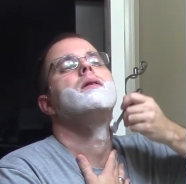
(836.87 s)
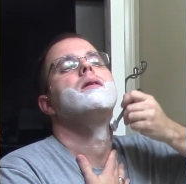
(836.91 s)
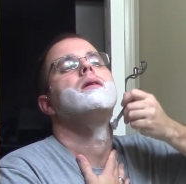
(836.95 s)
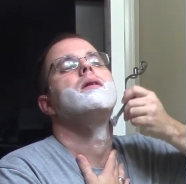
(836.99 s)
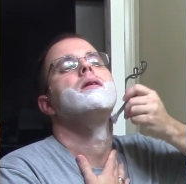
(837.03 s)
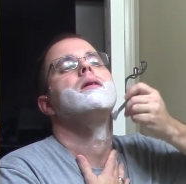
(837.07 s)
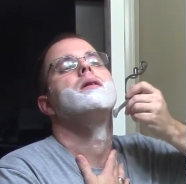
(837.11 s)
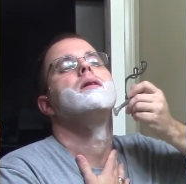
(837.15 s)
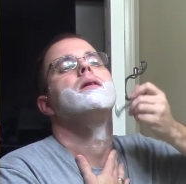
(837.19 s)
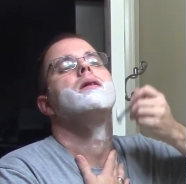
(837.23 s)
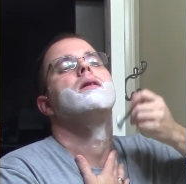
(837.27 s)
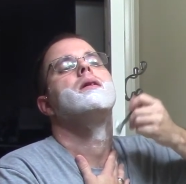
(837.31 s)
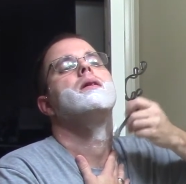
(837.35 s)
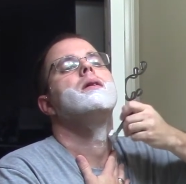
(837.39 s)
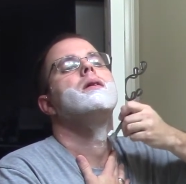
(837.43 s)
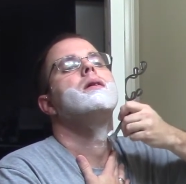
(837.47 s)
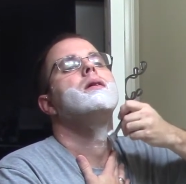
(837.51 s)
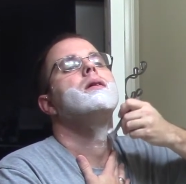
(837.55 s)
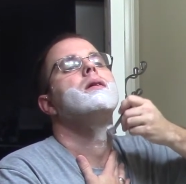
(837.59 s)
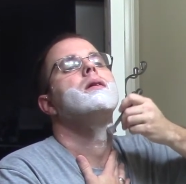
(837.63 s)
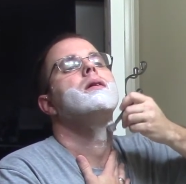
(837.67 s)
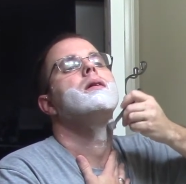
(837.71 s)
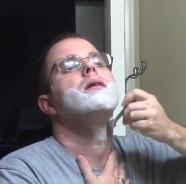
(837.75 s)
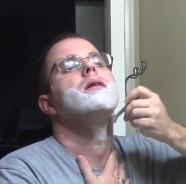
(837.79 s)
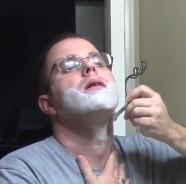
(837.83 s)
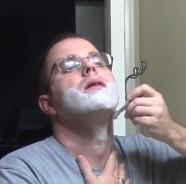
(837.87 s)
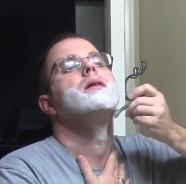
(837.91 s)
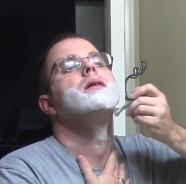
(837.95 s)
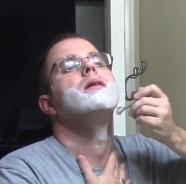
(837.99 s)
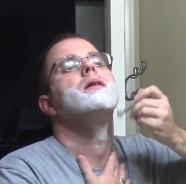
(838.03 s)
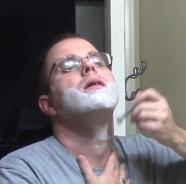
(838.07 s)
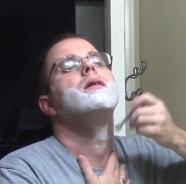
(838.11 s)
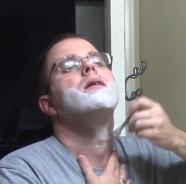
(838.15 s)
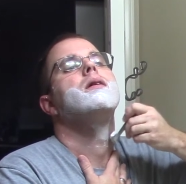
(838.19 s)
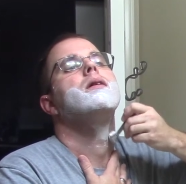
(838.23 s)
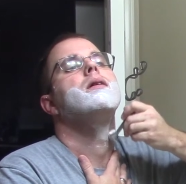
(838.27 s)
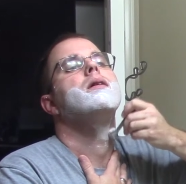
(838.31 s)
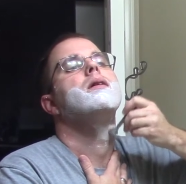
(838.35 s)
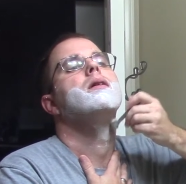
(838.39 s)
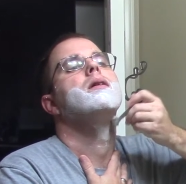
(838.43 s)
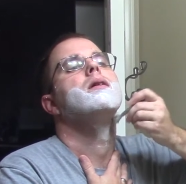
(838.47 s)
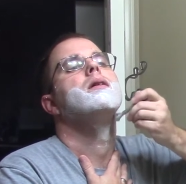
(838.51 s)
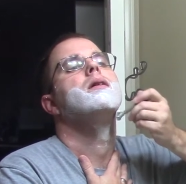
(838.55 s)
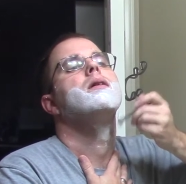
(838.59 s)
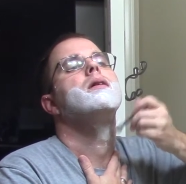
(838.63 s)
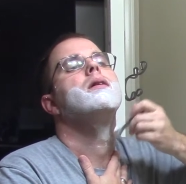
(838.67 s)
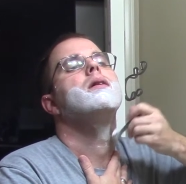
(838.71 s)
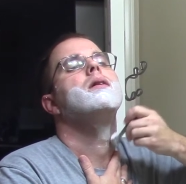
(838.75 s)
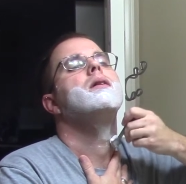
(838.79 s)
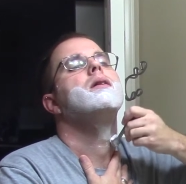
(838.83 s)

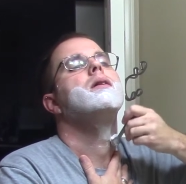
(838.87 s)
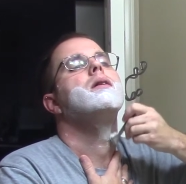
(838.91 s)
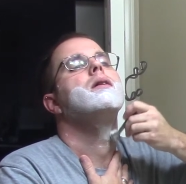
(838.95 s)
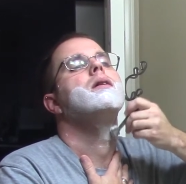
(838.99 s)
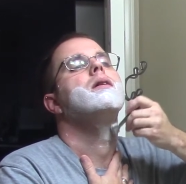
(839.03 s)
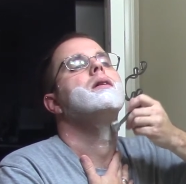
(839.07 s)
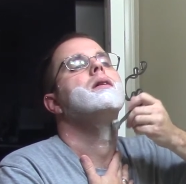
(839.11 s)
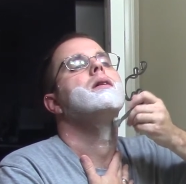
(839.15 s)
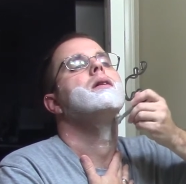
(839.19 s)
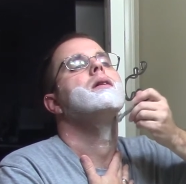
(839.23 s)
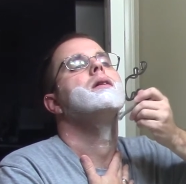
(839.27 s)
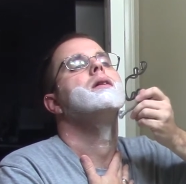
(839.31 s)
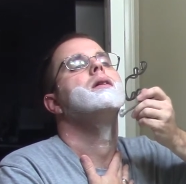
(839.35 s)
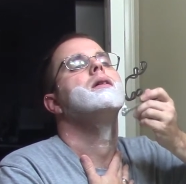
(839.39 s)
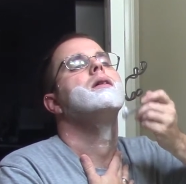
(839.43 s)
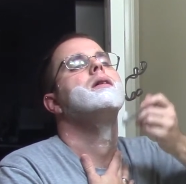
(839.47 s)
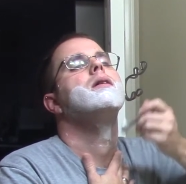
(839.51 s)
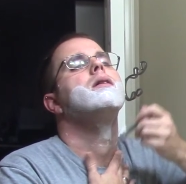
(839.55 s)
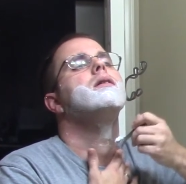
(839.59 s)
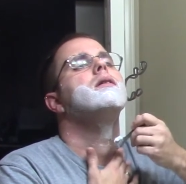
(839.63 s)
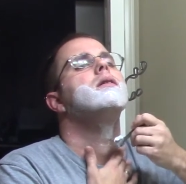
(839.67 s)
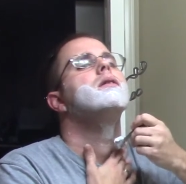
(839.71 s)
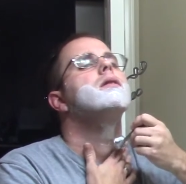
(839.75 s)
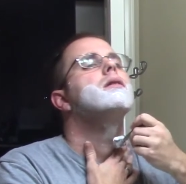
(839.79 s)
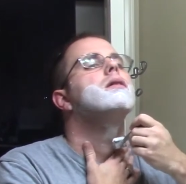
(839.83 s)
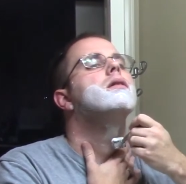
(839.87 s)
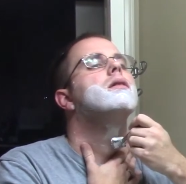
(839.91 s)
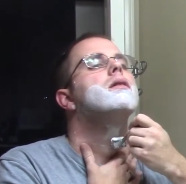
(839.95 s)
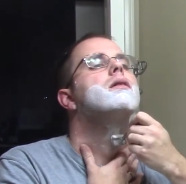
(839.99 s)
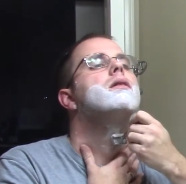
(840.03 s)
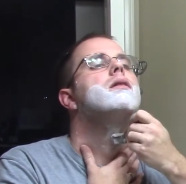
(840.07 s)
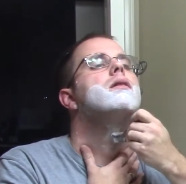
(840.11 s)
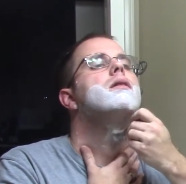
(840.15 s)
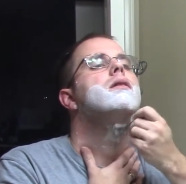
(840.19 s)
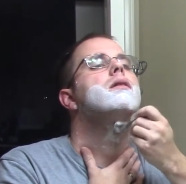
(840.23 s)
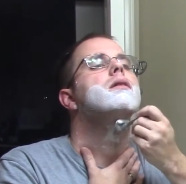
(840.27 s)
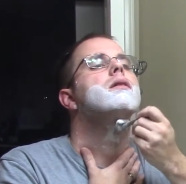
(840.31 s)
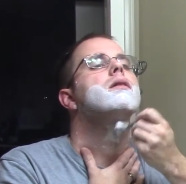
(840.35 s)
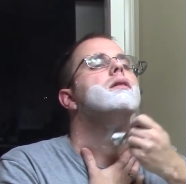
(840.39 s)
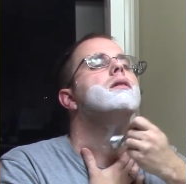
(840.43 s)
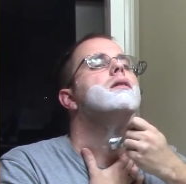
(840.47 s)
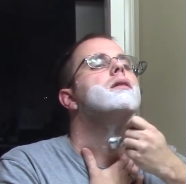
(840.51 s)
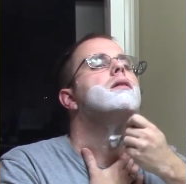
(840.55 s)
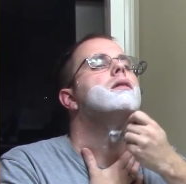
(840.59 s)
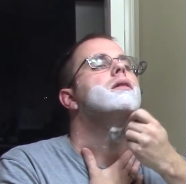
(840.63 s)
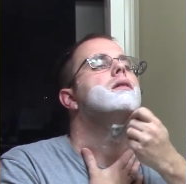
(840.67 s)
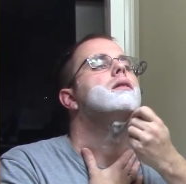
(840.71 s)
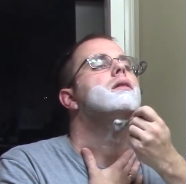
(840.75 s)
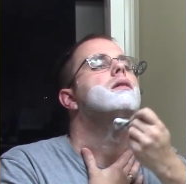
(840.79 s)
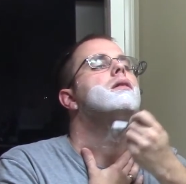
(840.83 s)

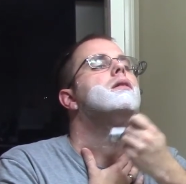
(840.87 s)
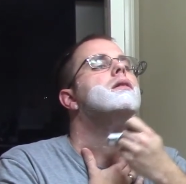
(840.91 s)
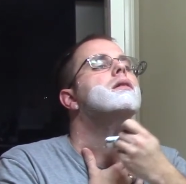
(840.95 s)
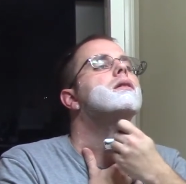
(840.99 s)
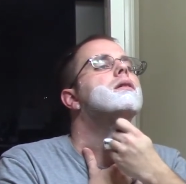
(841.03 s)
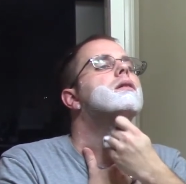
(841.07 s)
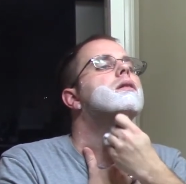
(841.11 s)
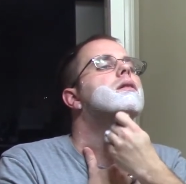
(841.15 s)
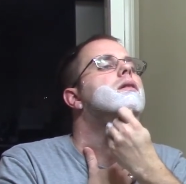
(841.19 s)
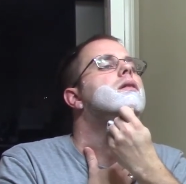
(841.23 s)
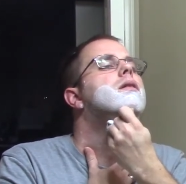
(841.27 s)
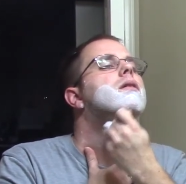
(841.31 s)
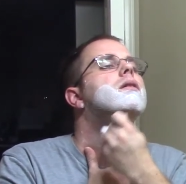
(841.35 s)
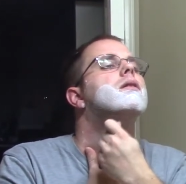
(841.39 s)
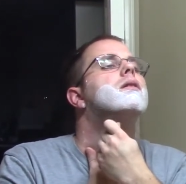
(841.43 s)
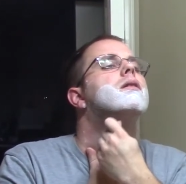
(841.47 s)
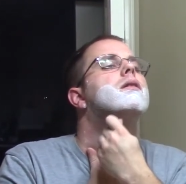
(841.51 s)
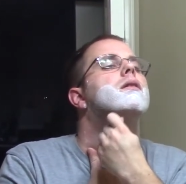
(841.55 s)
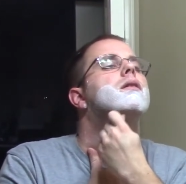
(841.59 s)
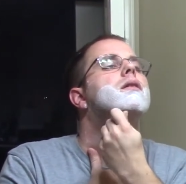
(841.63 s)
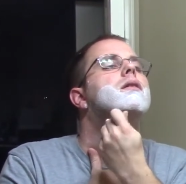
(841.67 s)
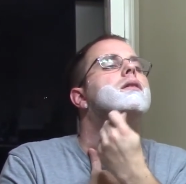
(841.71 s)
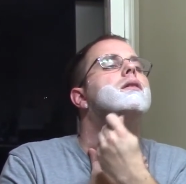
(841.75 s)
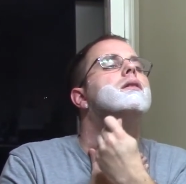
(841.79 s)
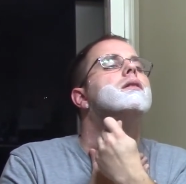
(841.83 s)
Nobody speaks.